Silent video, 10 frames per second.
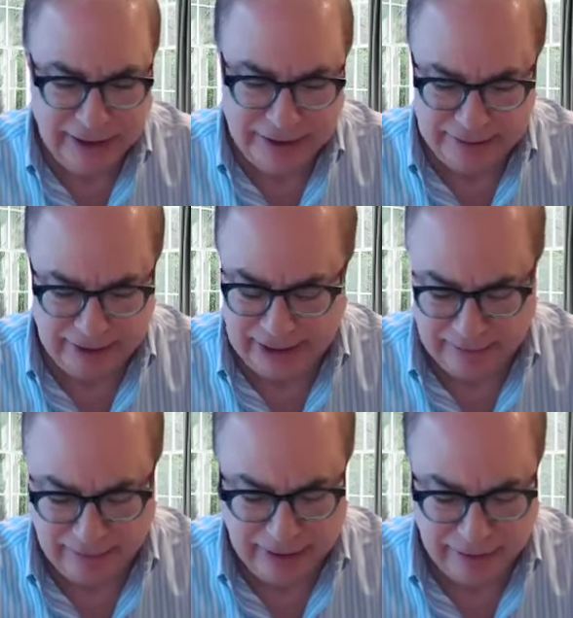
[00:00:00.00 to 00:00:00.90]
So yeah,
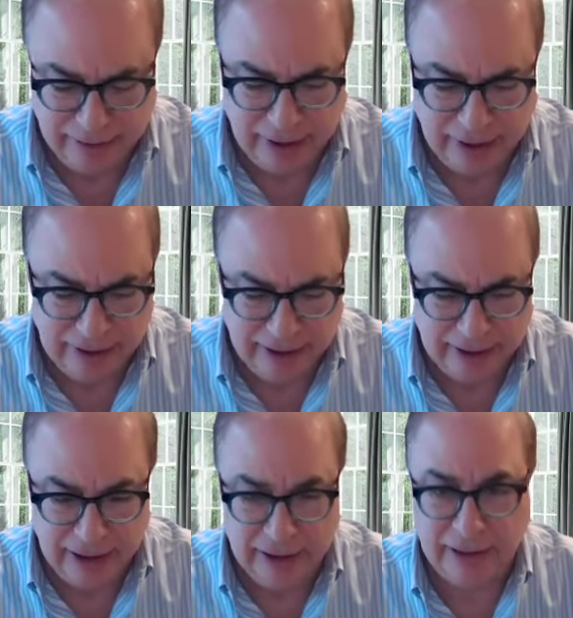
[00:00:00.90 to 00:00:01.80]
I've been through it all,
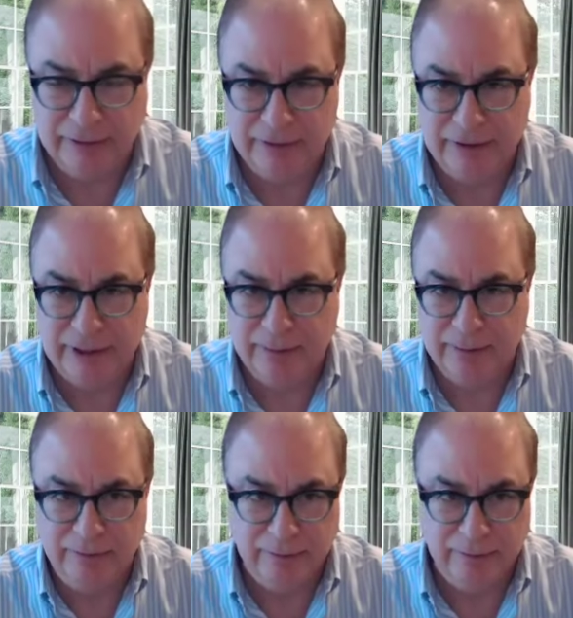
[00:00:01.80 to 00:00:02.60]
and other than that